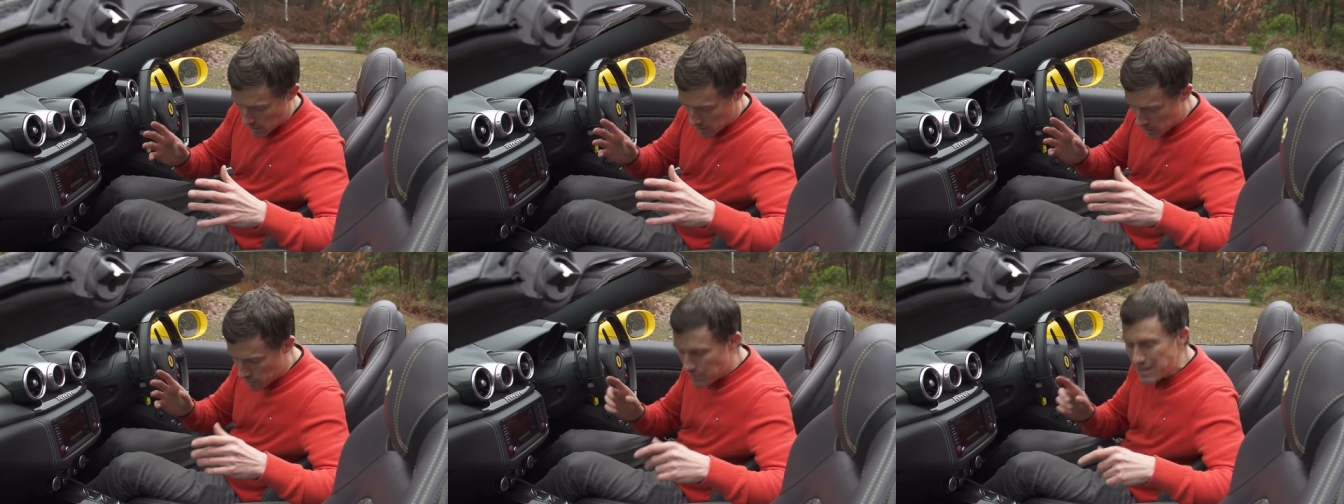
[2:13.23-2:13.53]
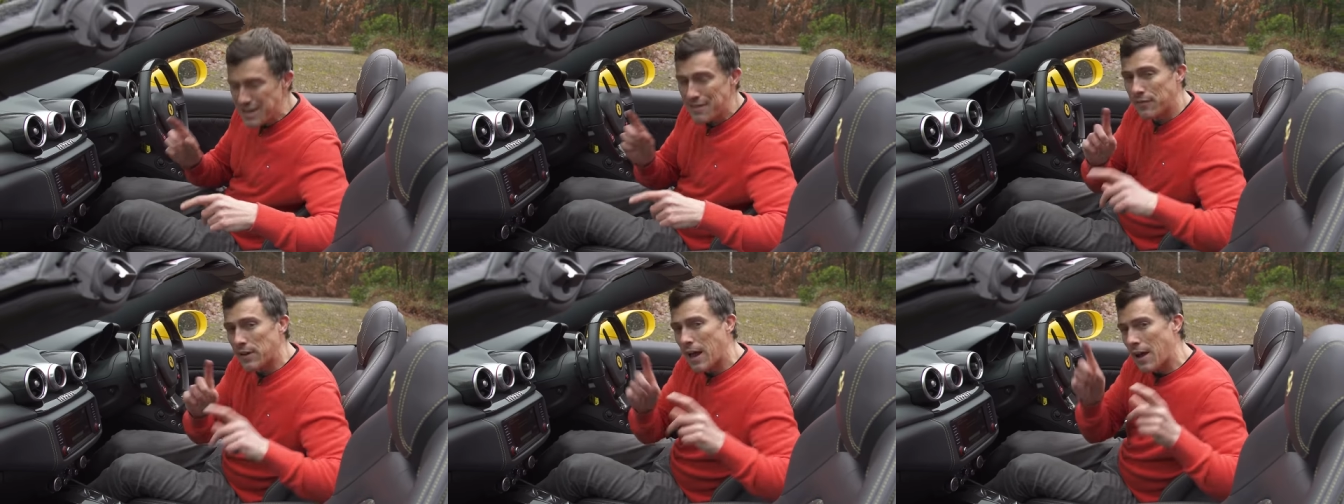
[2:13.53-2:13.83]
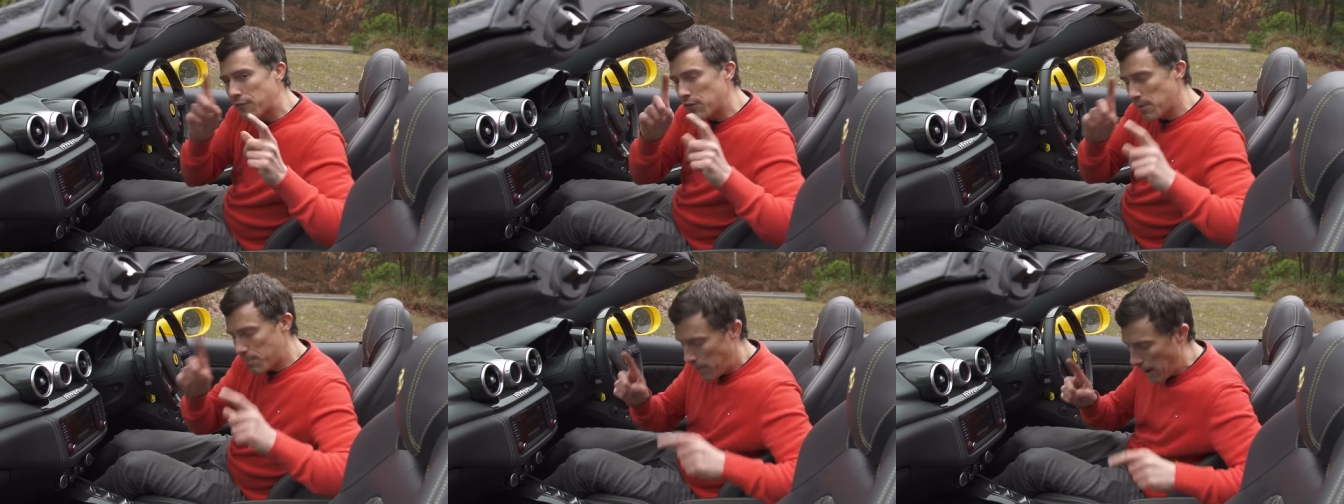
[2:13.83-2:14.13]
You even
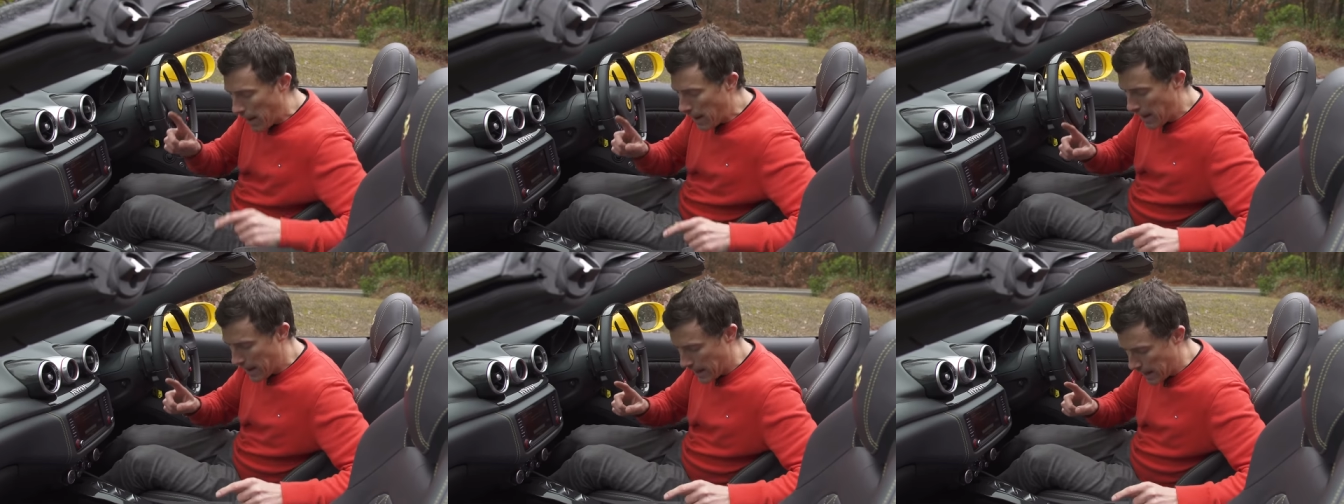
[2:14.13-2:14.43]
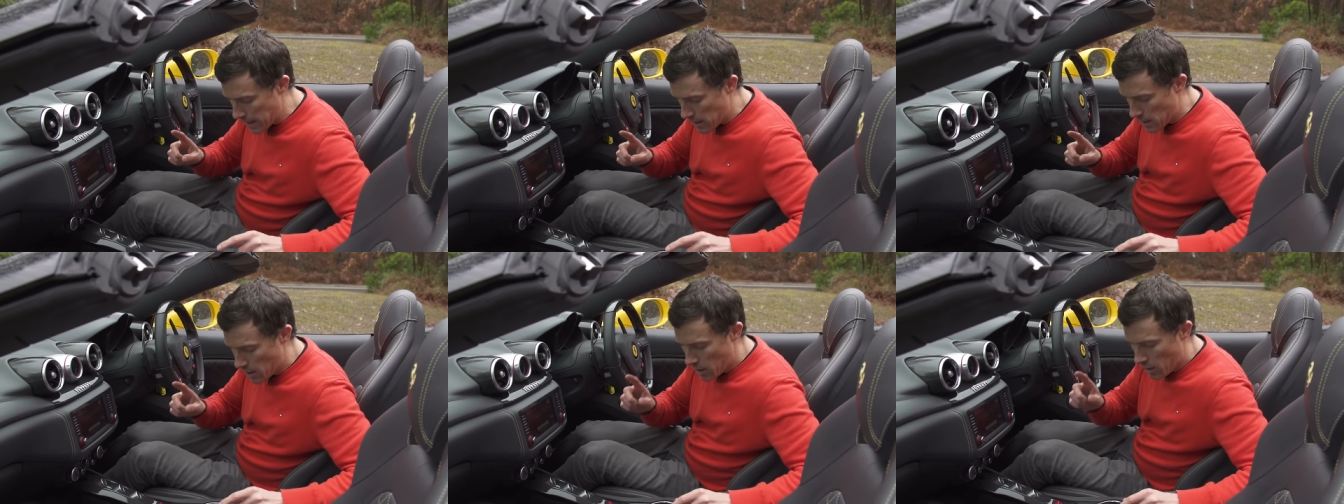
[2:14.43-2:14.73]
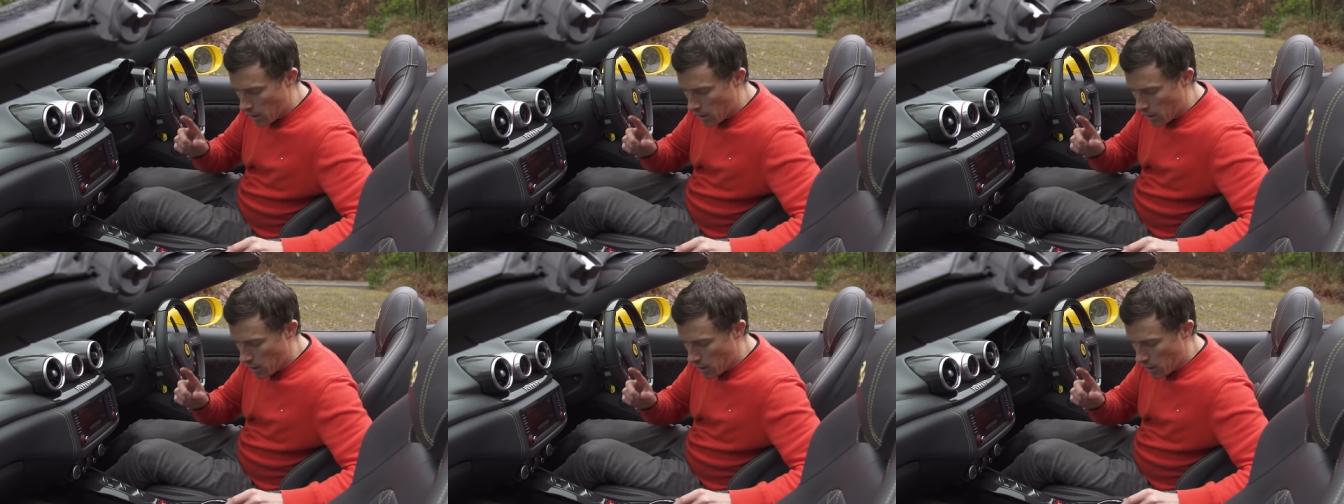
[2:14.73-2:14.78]
have to pay